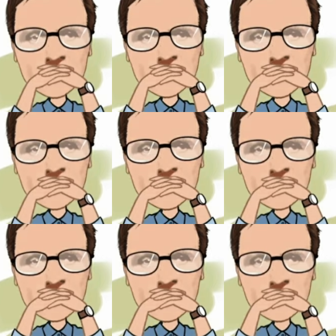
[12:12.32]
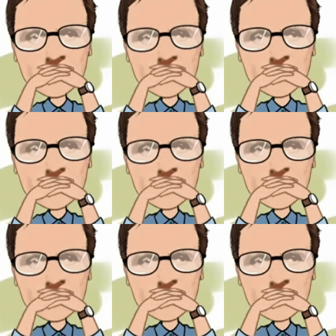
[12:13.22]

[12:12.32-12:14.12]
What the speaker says: (silence)